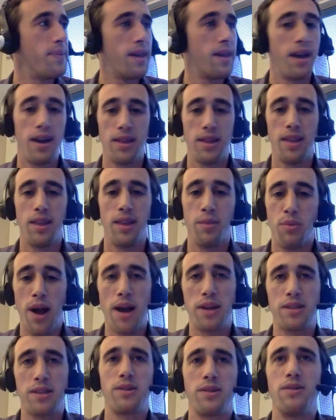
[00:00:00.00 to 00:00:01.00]
And then the
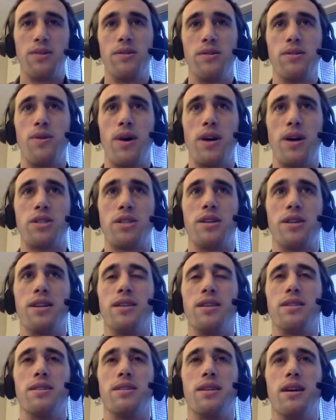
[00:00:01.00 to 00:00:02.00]
practical question
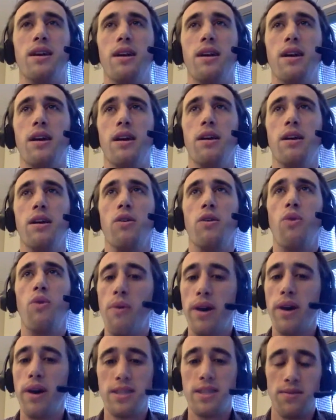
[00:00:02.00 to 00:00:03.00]
is, what
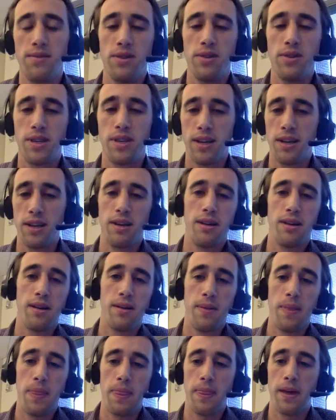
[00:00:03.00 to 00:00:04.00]
ways have you seen
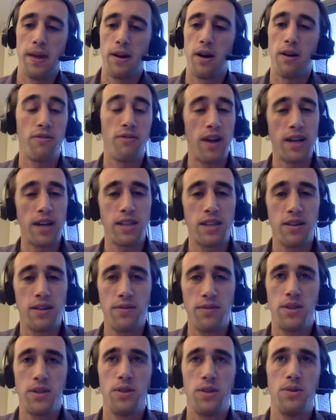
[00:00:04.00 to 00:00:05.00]
that are effective
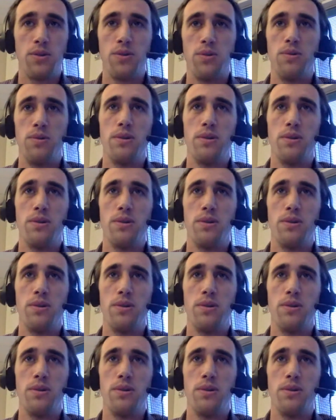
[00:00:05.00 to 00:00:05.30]
to